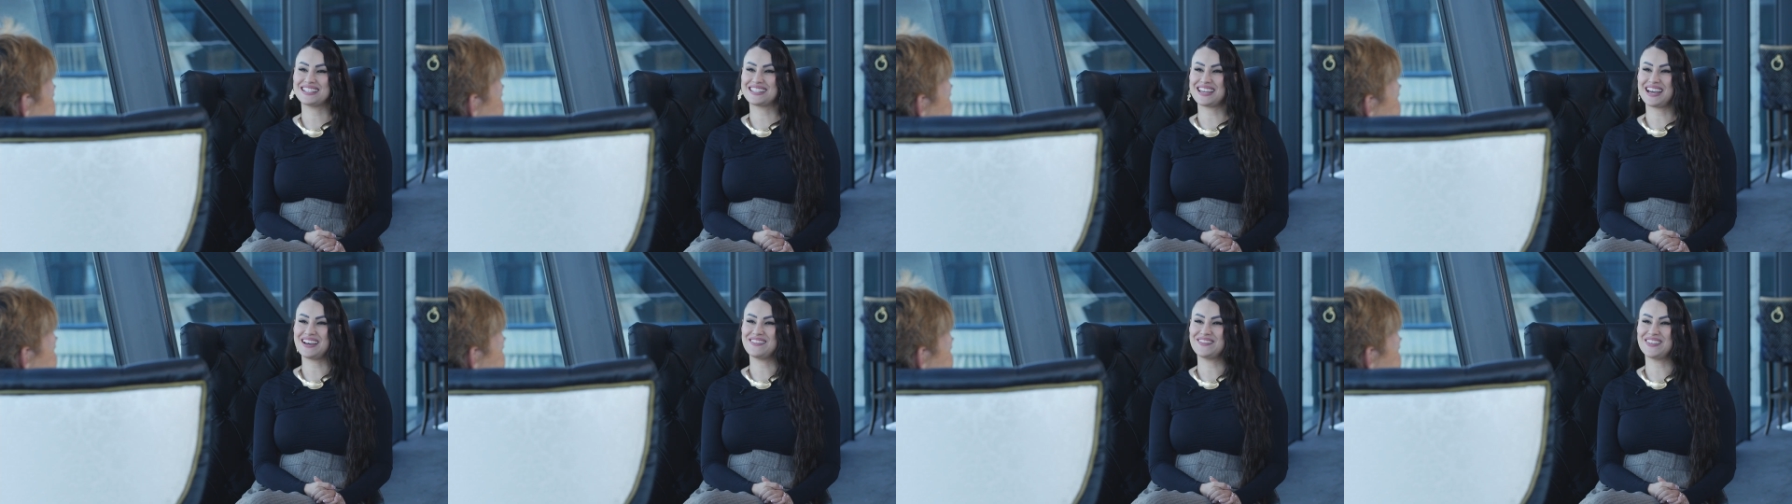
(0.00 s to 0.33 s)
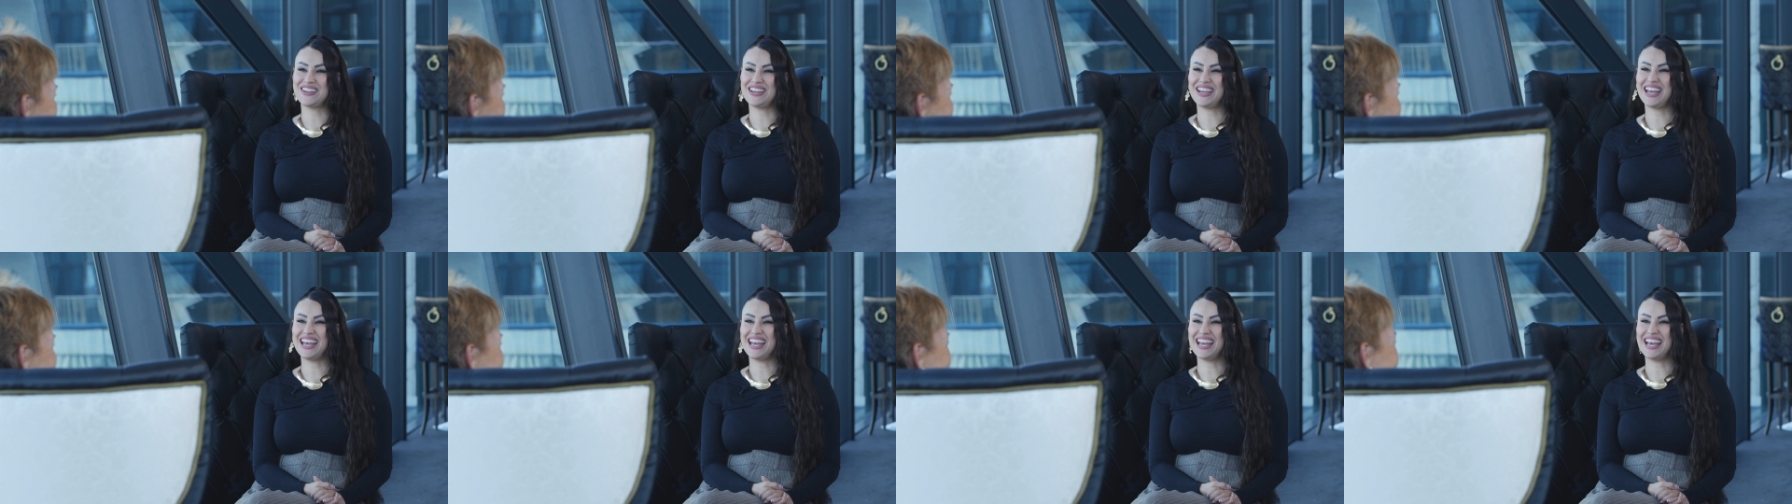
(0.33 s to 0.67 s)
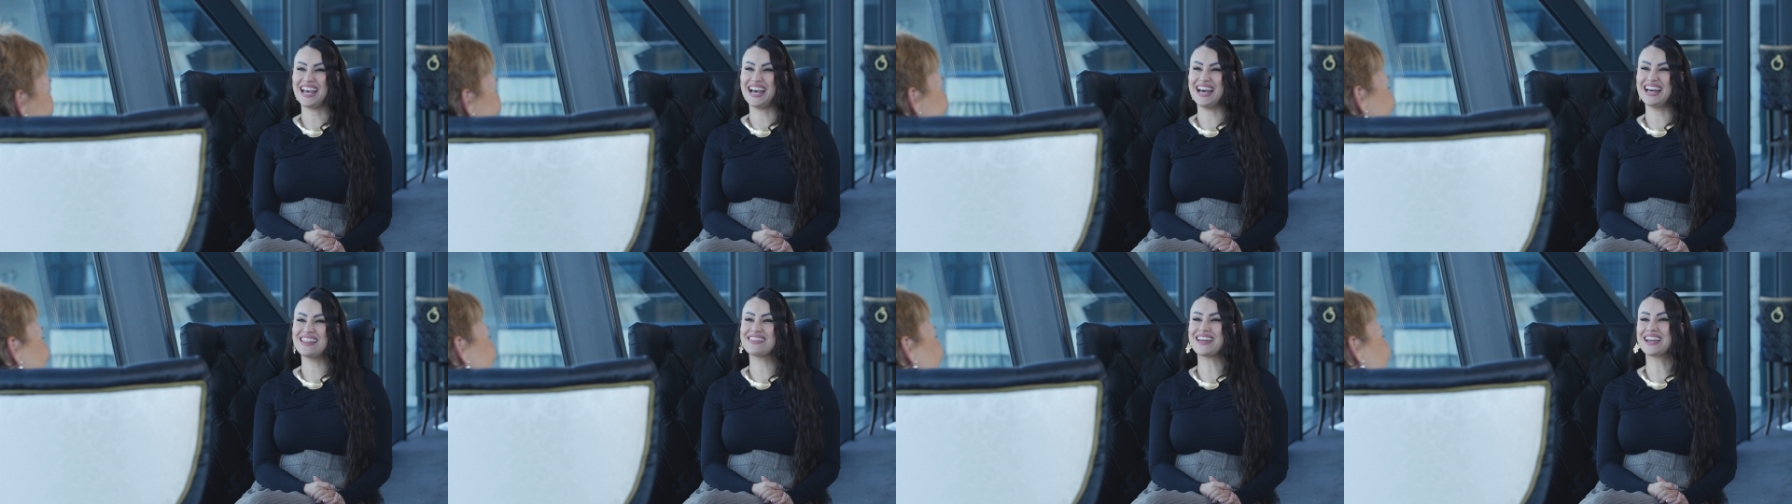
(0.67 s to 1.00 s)
to Yay. have you
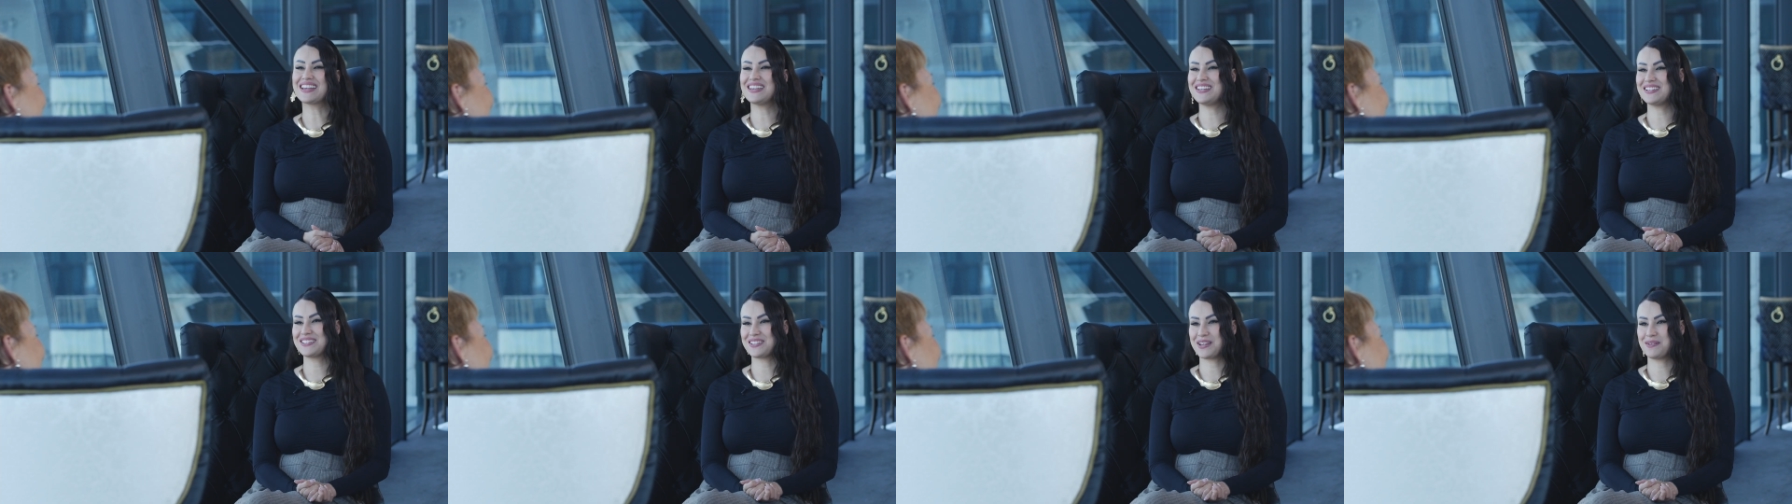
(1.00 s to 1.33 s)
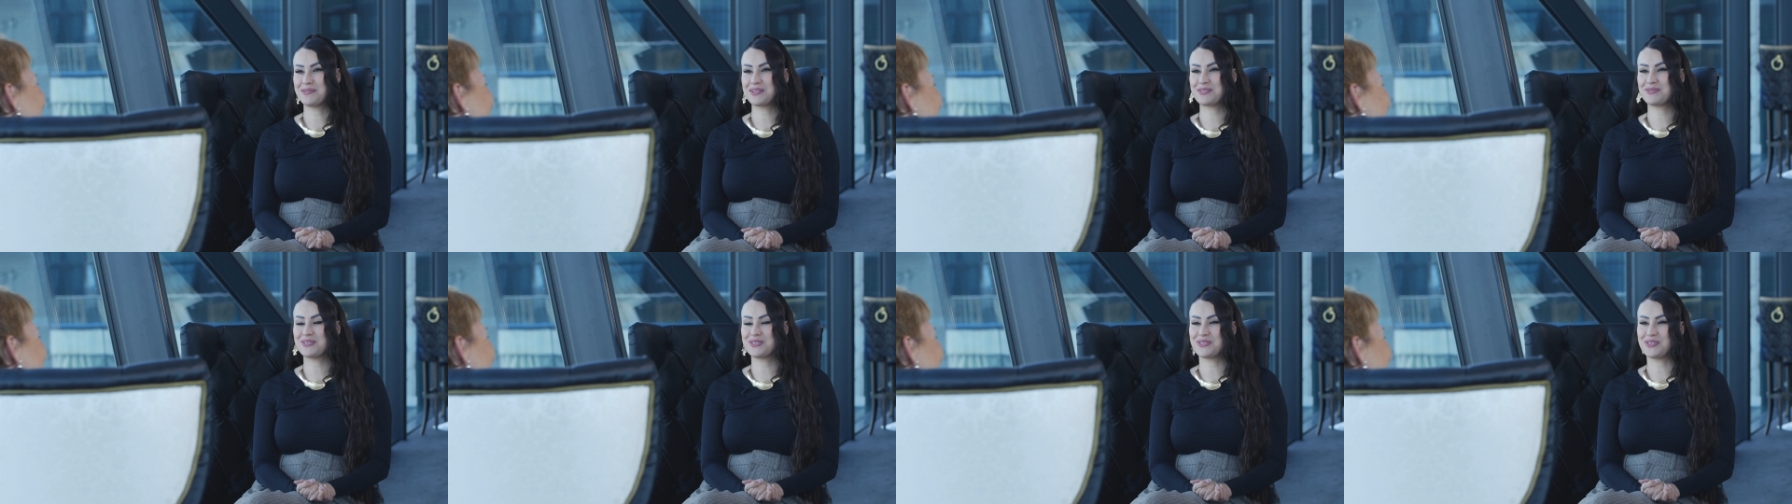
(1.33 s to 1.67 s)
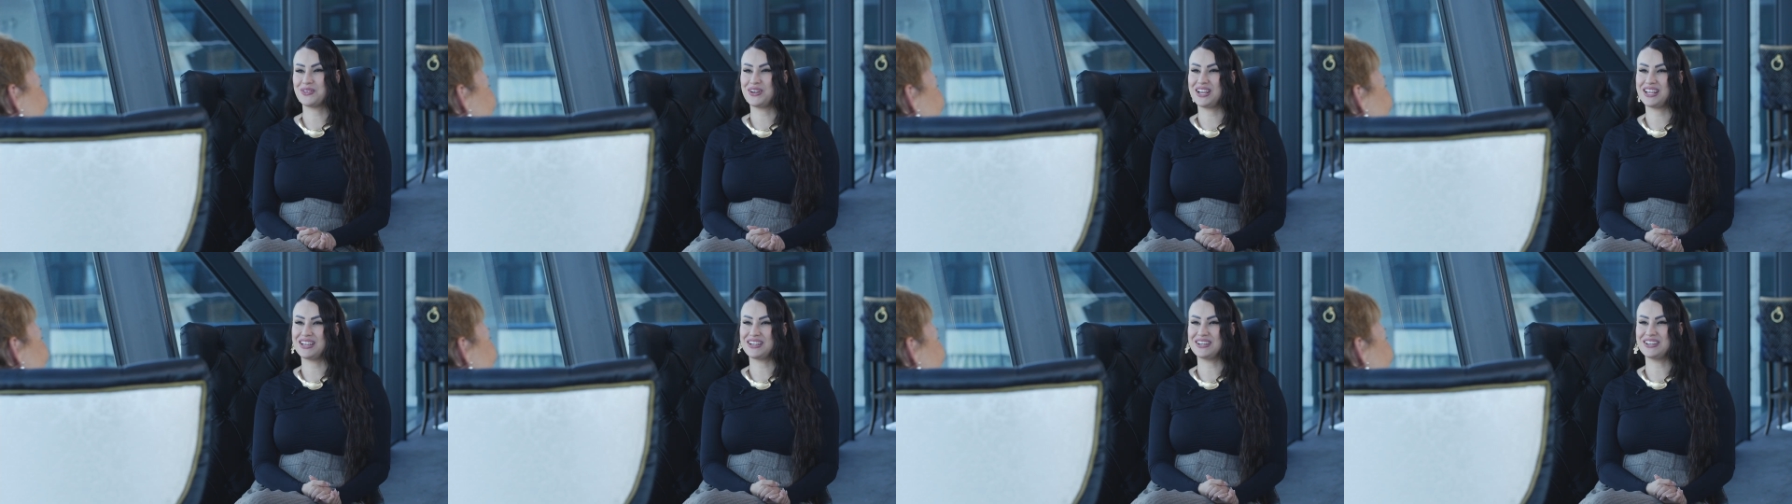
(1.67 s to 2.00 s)
here. Thank you so much for
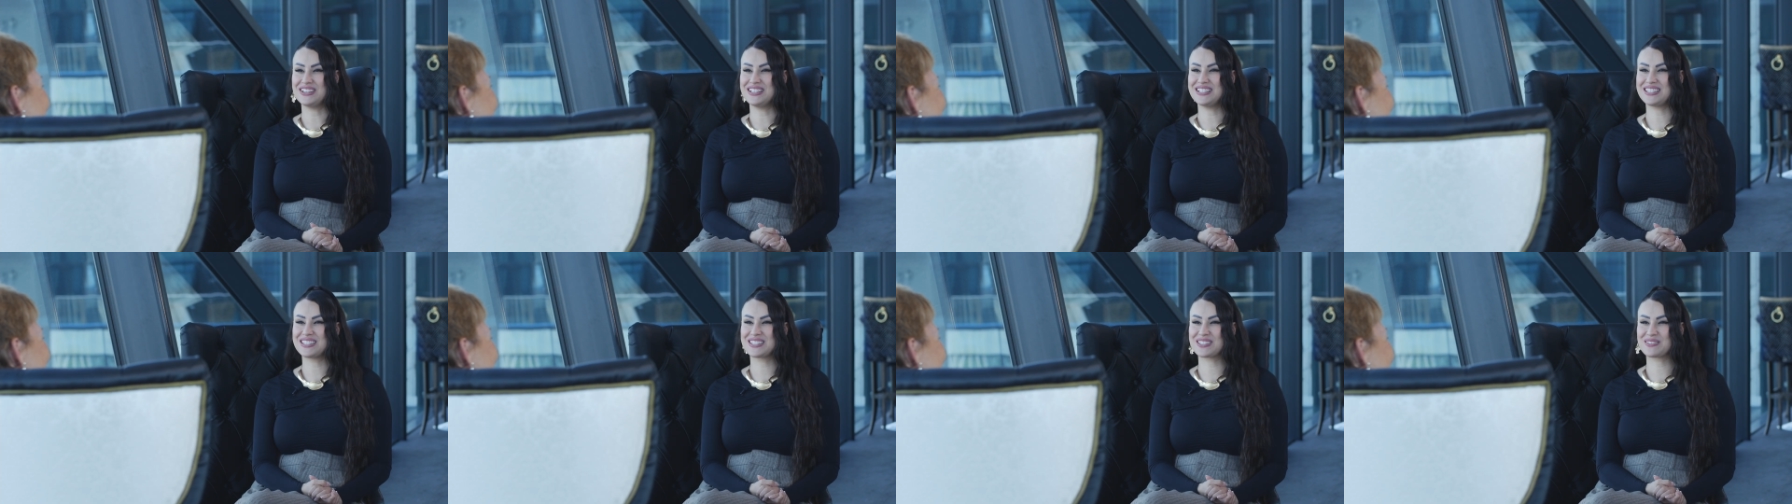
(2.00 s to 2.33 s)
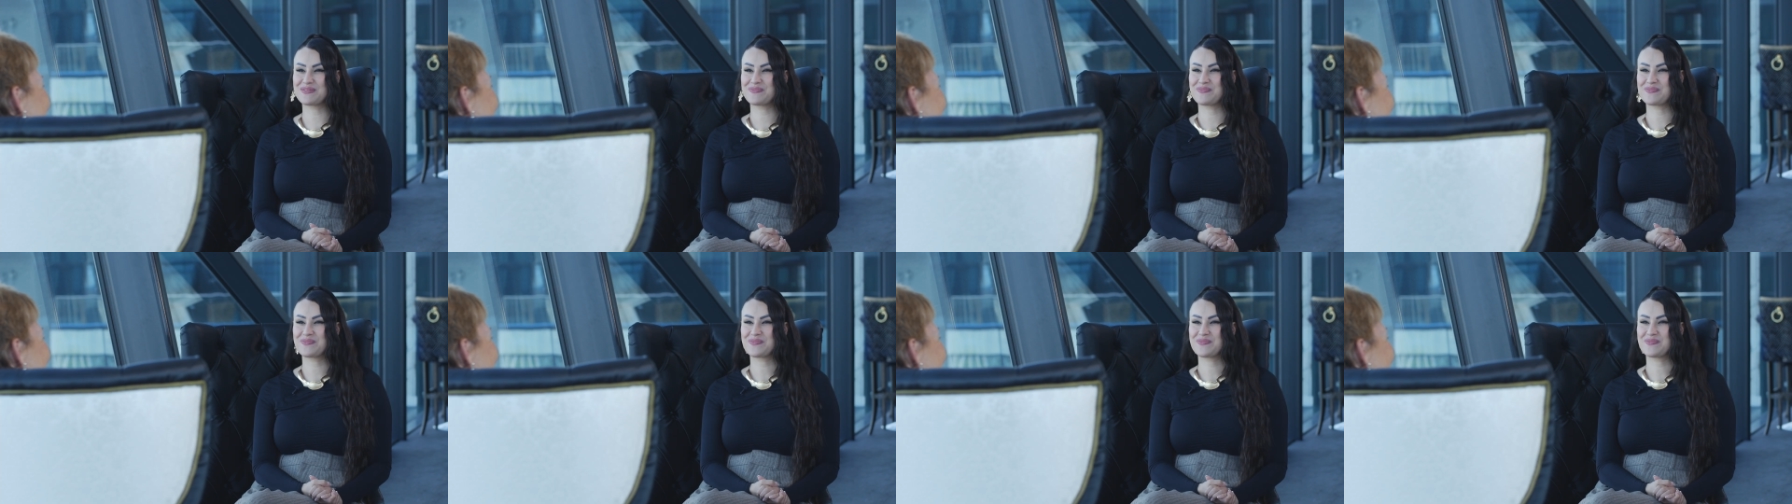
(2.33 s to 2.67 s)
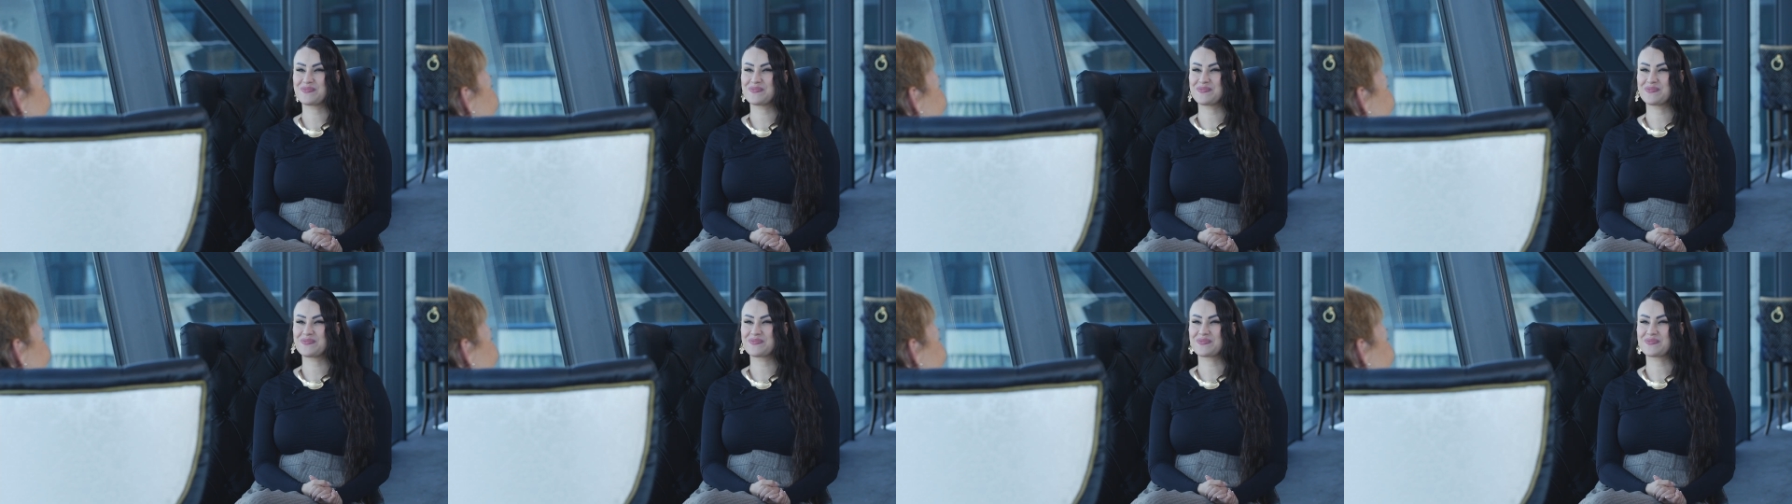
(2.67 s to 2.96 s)
joining us. Yeah.